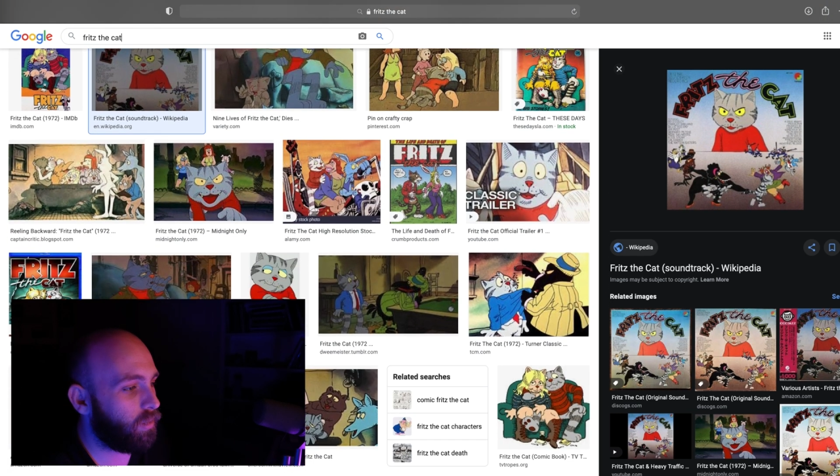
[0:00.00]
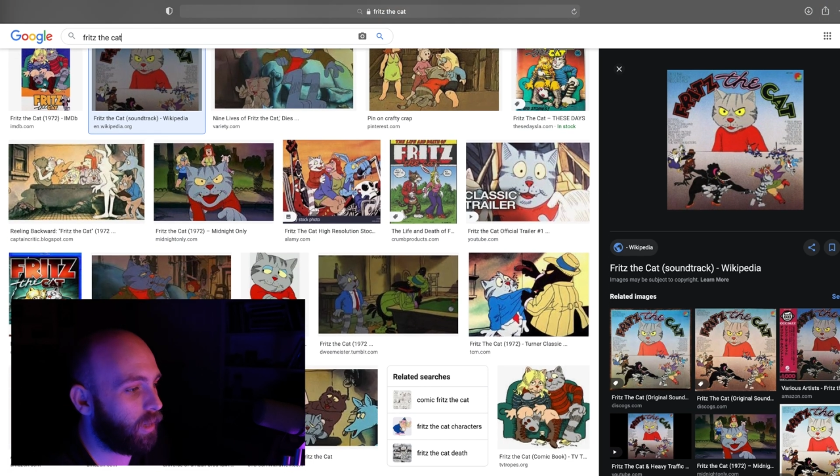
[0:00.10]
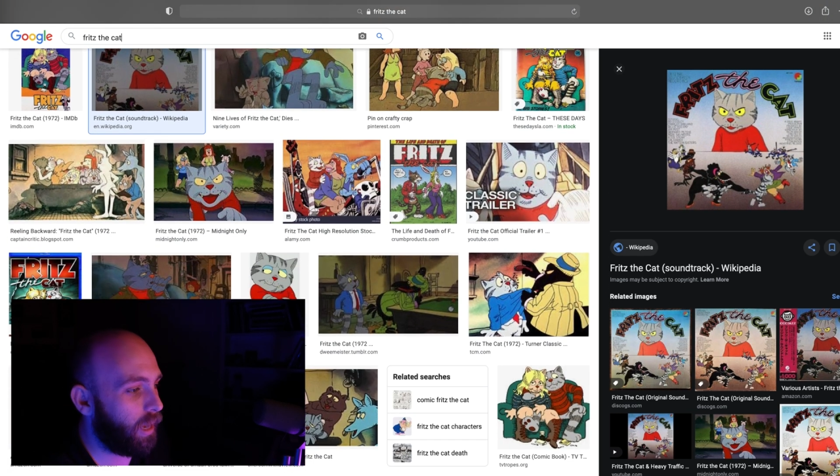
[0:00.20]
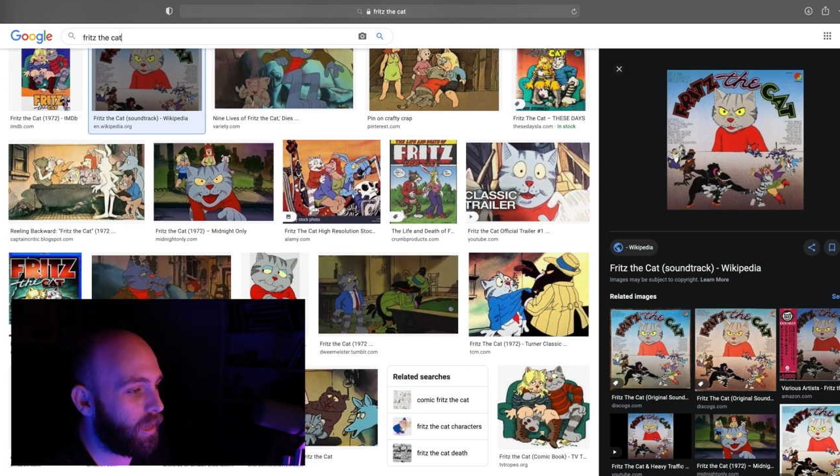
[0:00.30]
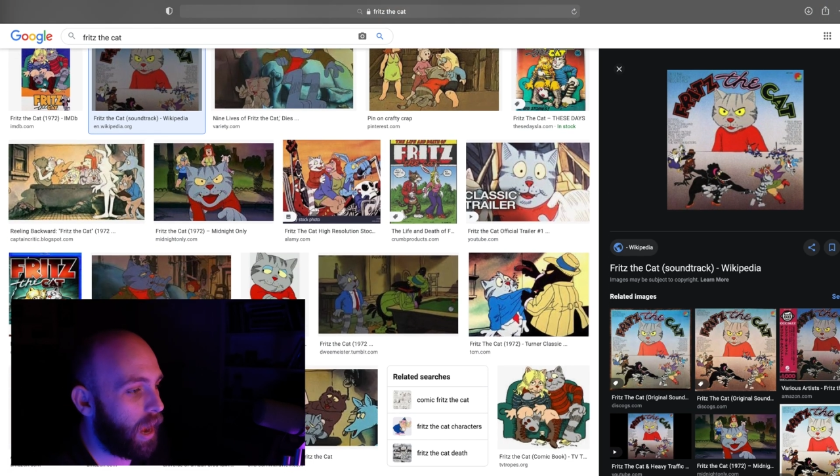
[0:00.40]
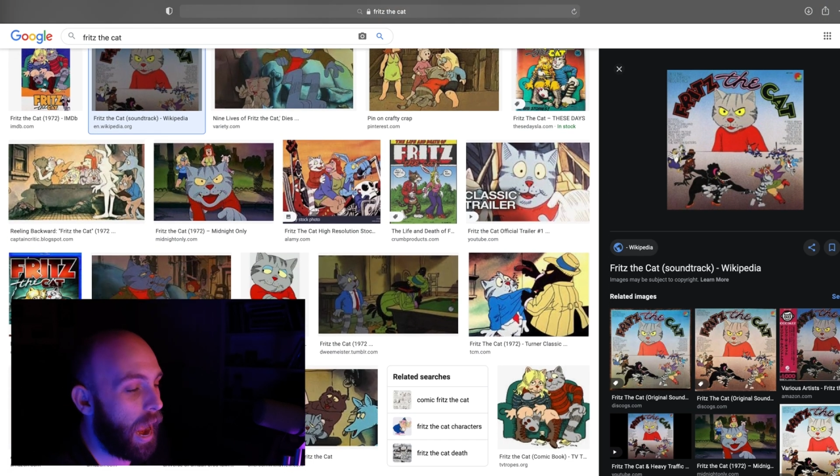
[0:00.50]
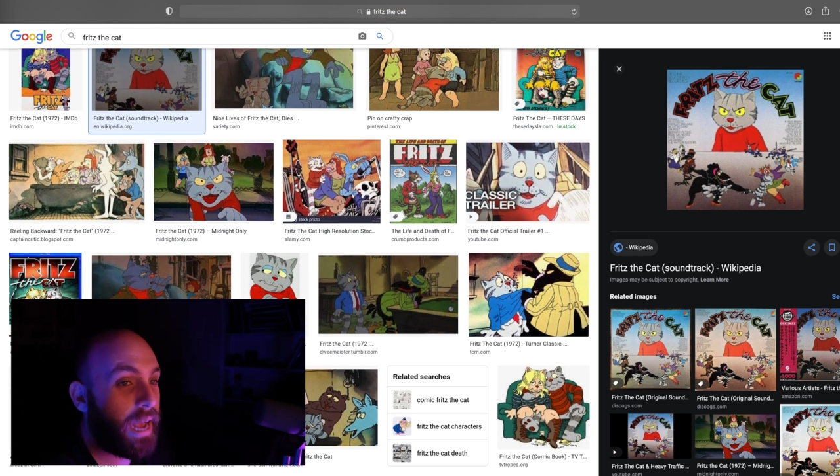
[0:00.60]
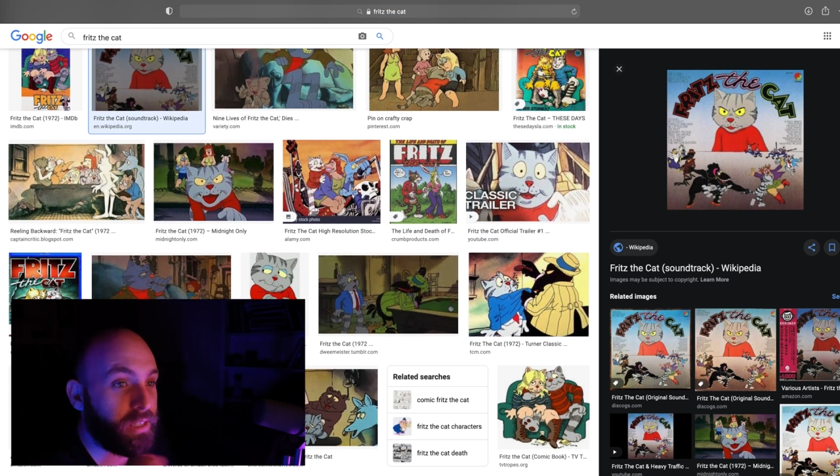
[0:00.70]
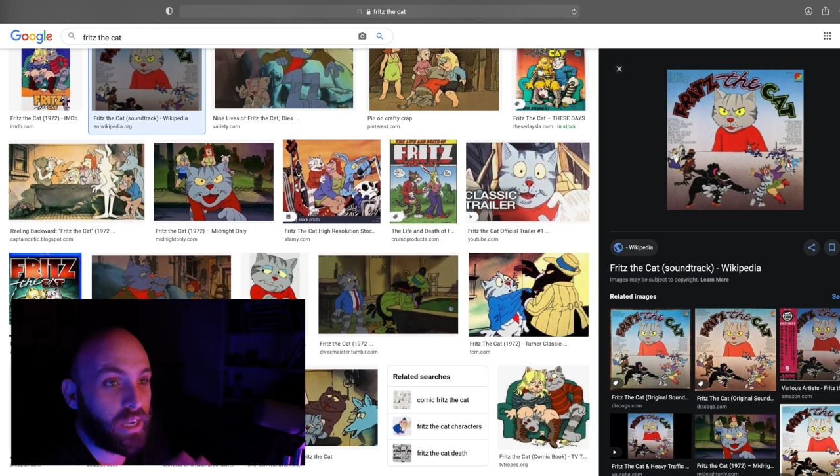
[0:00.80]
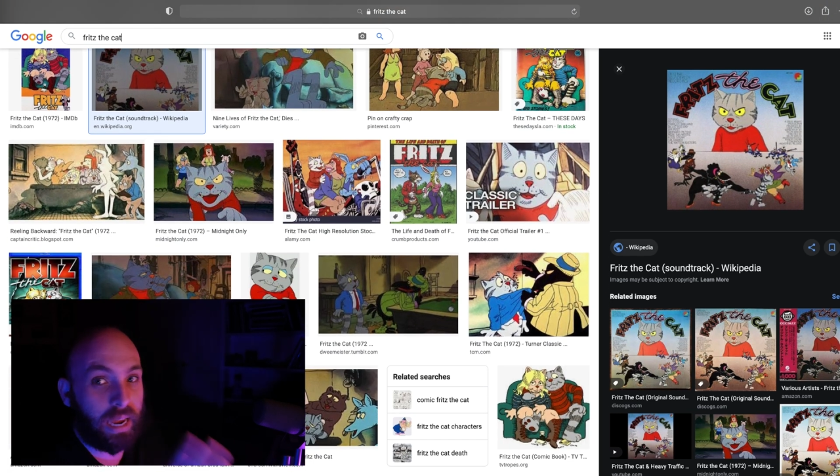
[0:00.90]
Like,
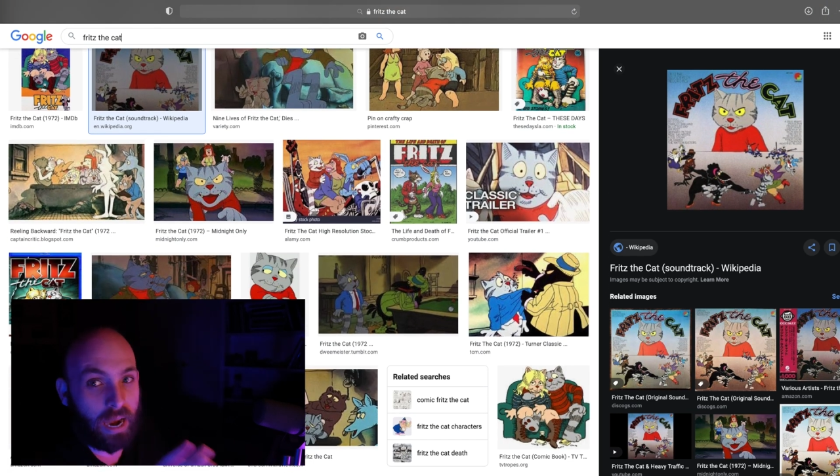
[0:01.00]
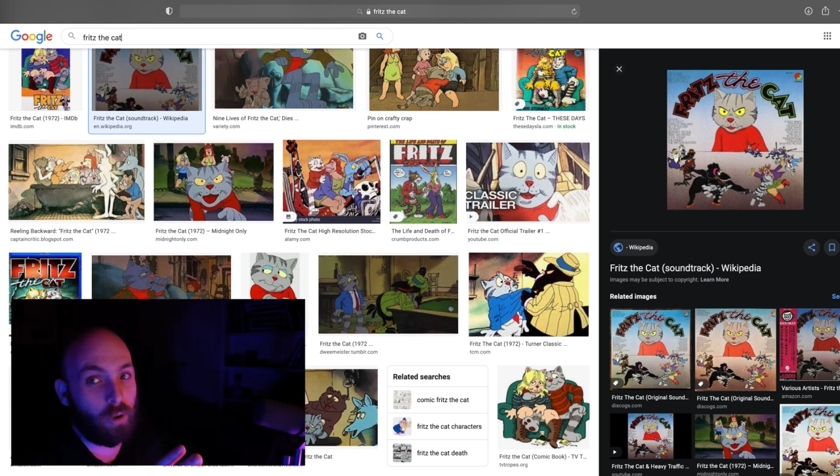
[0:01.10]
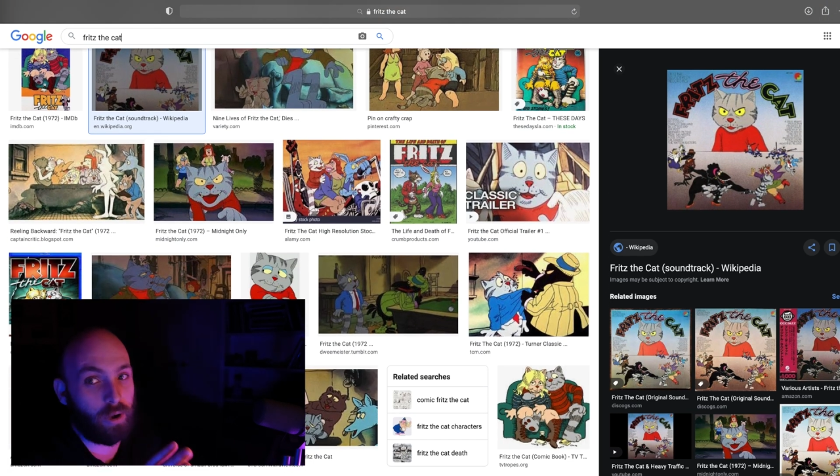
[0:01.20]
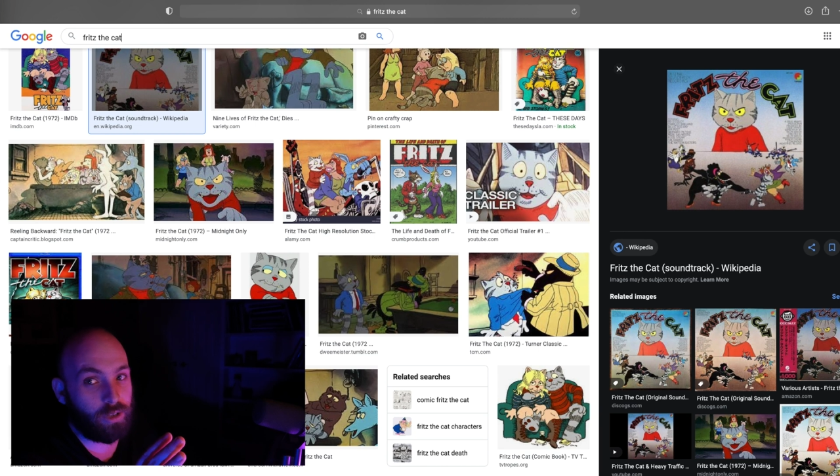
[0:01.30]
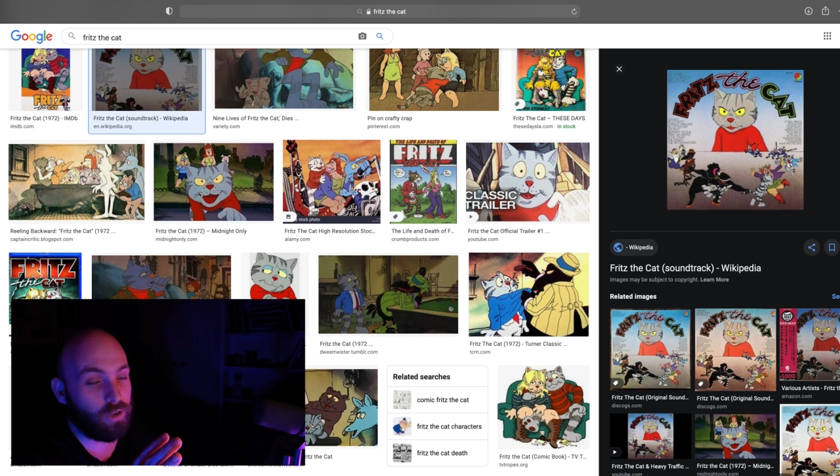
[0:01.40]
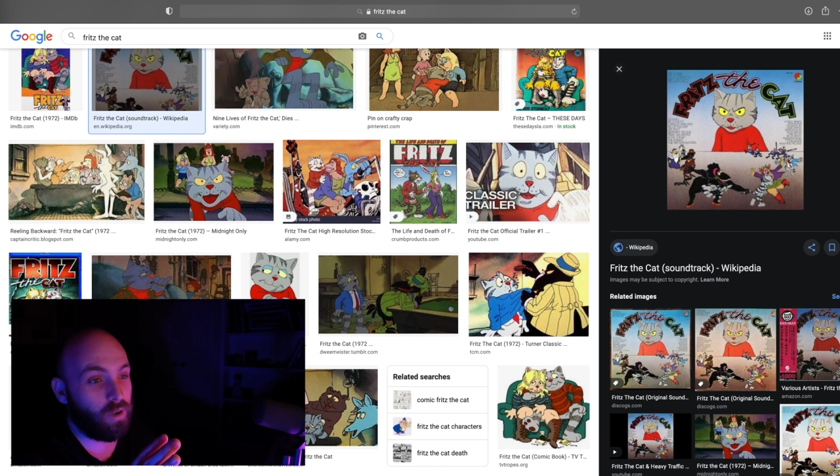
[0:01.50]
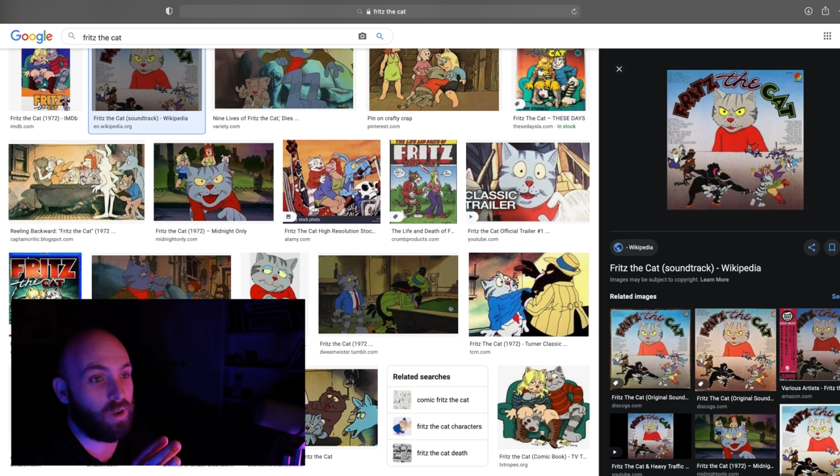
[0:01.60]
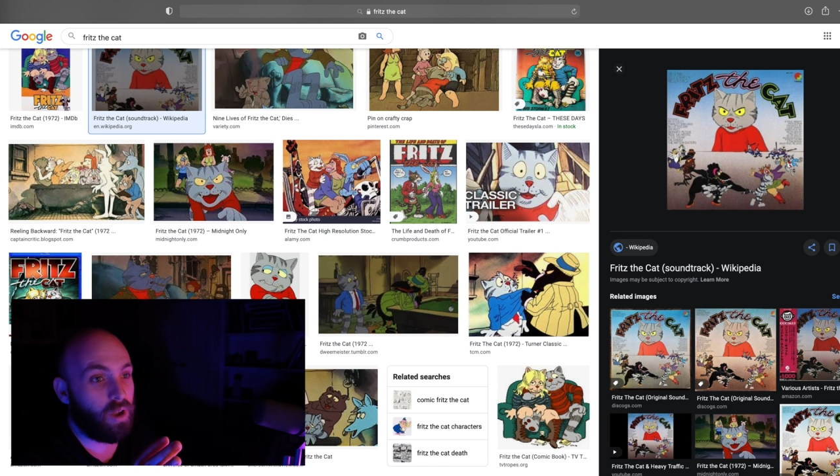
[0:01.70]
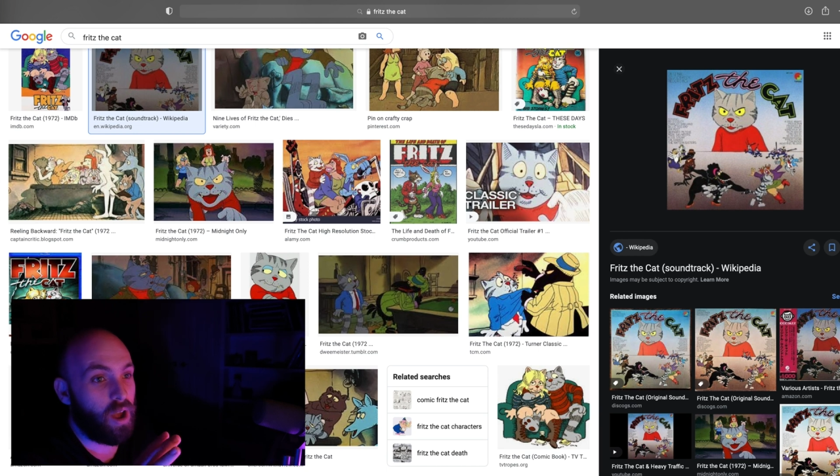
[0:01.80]
as a character,